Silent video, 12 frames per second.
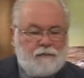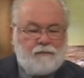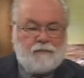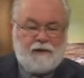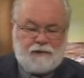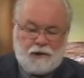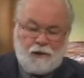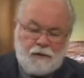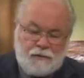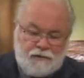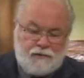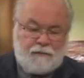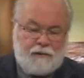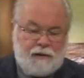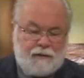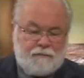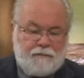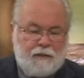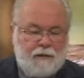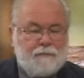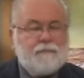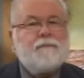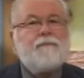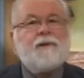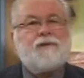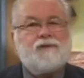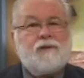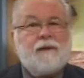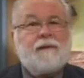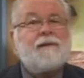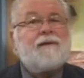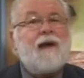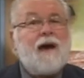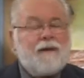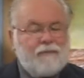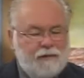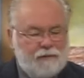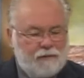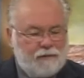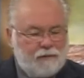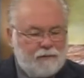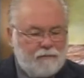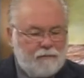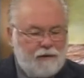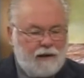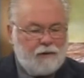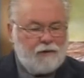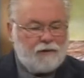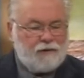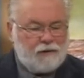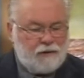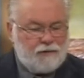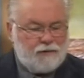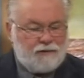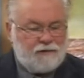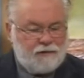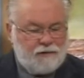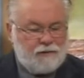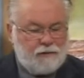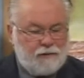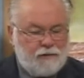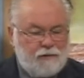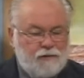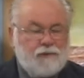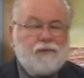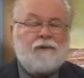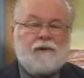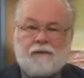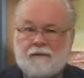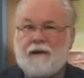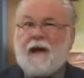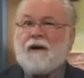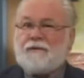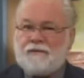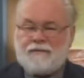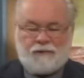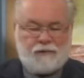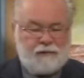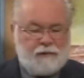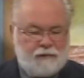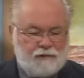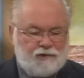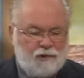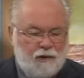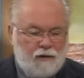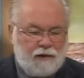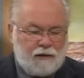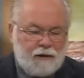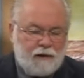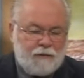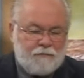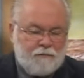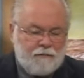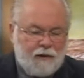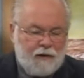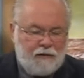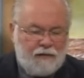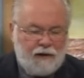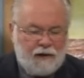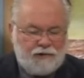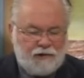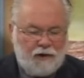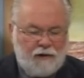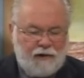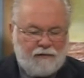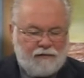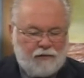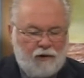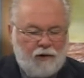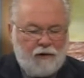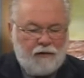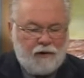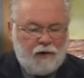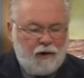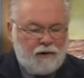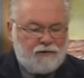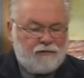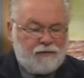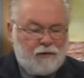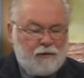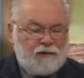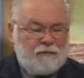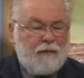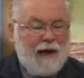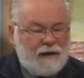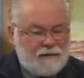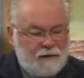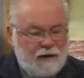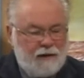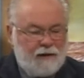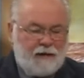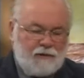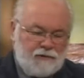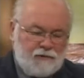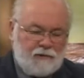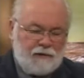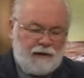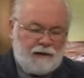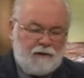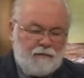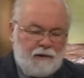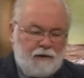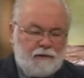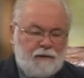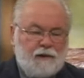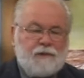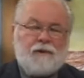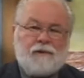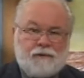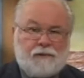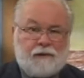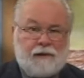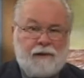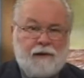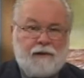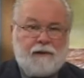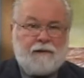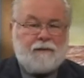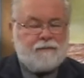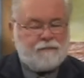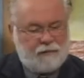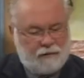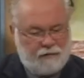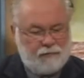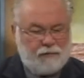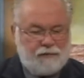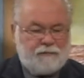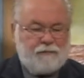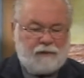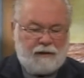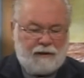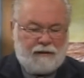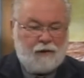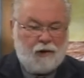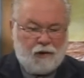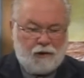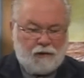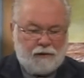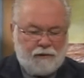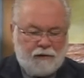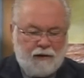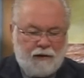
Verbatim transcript: return to me. But she did not return and her treacherous sister Judah, the house of Judah, saw it. Then I saw that for all the causes for which backsliding Israel had committed adultery, in other words, playing the harlot,